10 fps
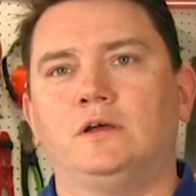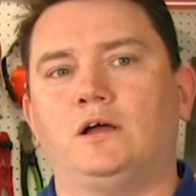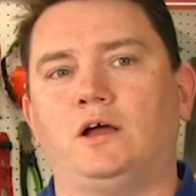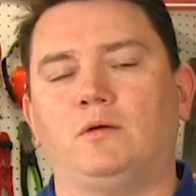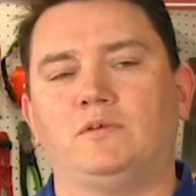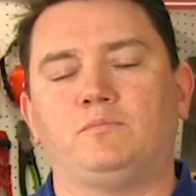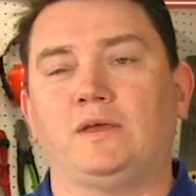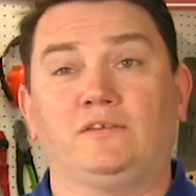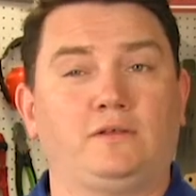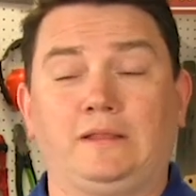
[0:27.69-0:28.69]
Um, it
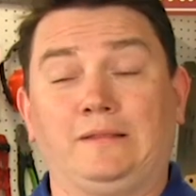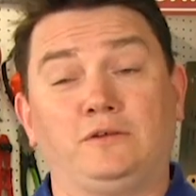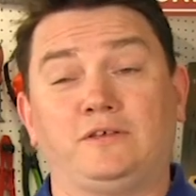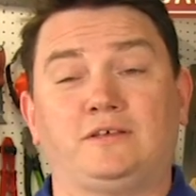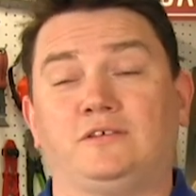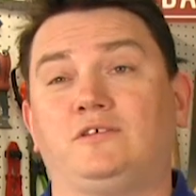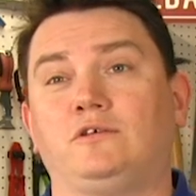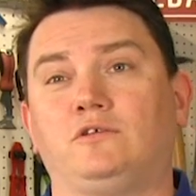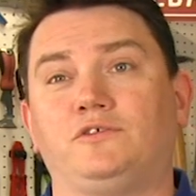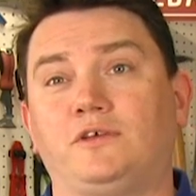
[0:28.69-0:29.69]
basically looks like a
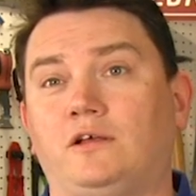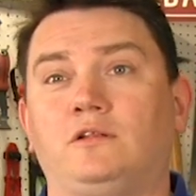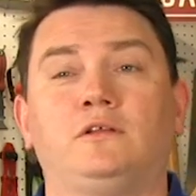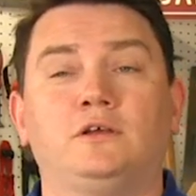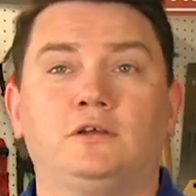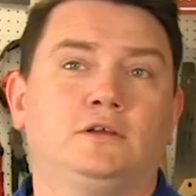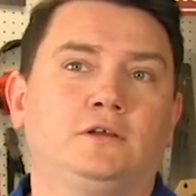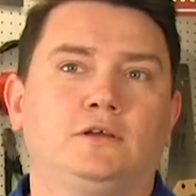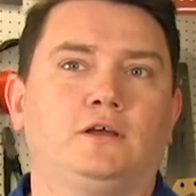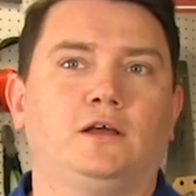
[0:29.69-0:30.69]
single cell
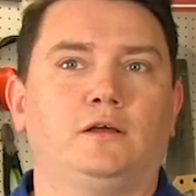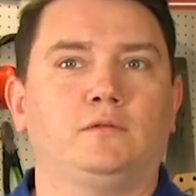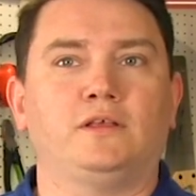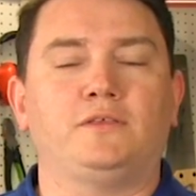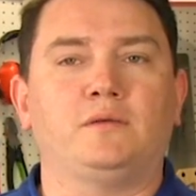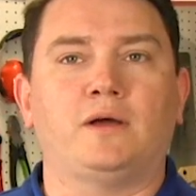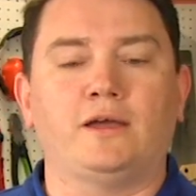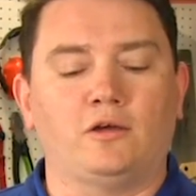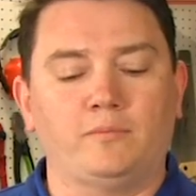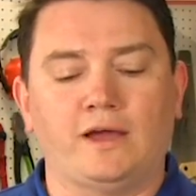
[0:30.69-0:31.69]
uh,
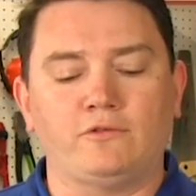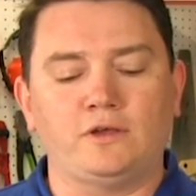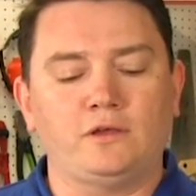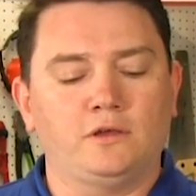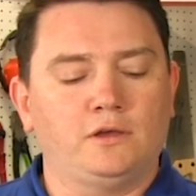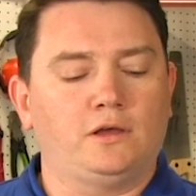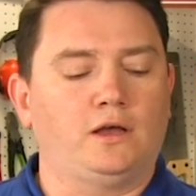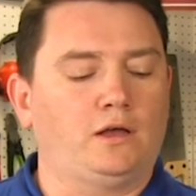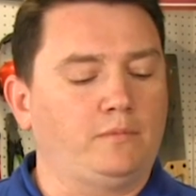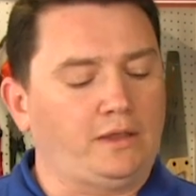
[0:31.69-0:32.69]
lithium-ion battery.
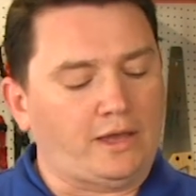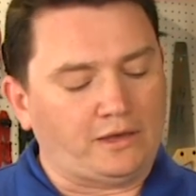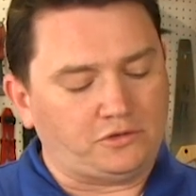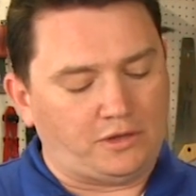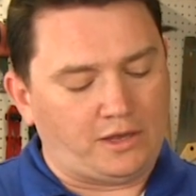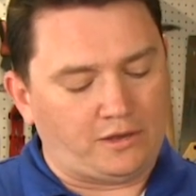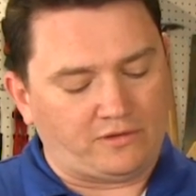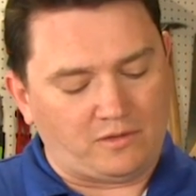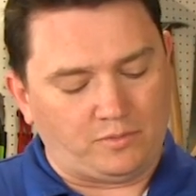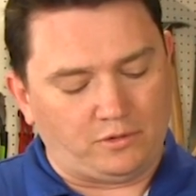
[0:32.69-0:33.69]
Um, it actually
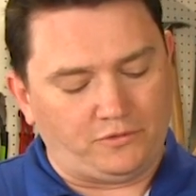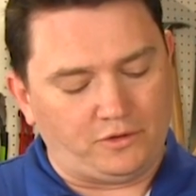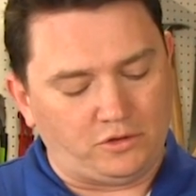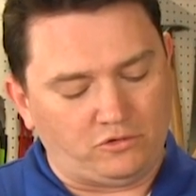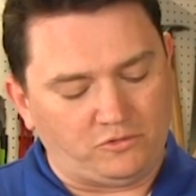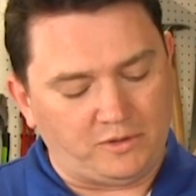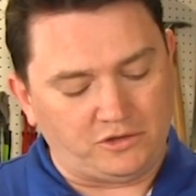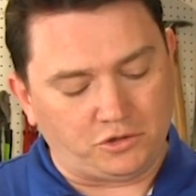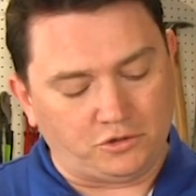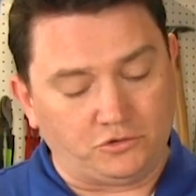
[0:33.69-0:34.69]
has a built-in U S
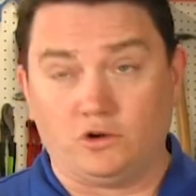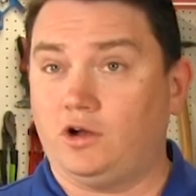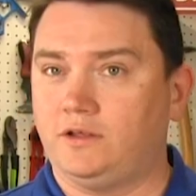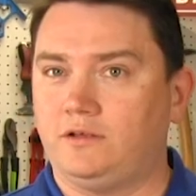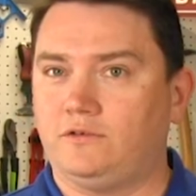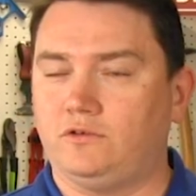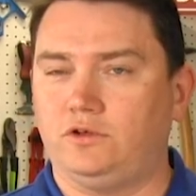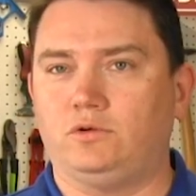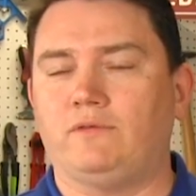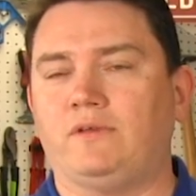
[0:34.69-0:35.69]
B charger on it, so
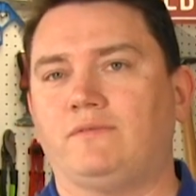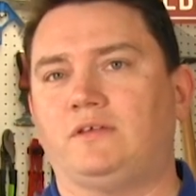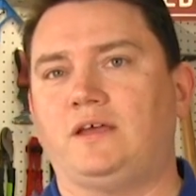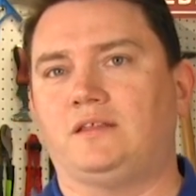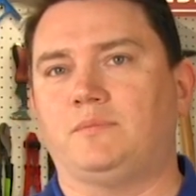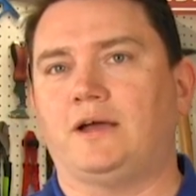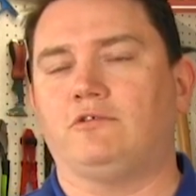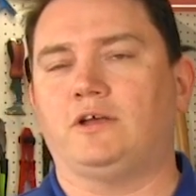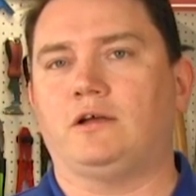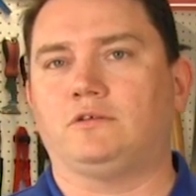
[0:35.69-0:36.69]
you don't even have to take the
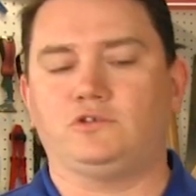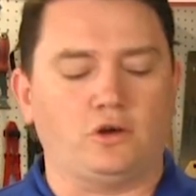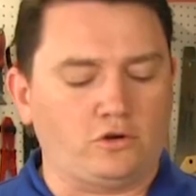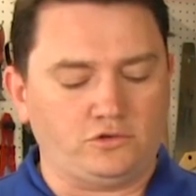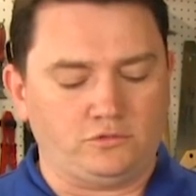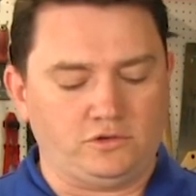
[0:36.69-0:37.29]
battery out to charge.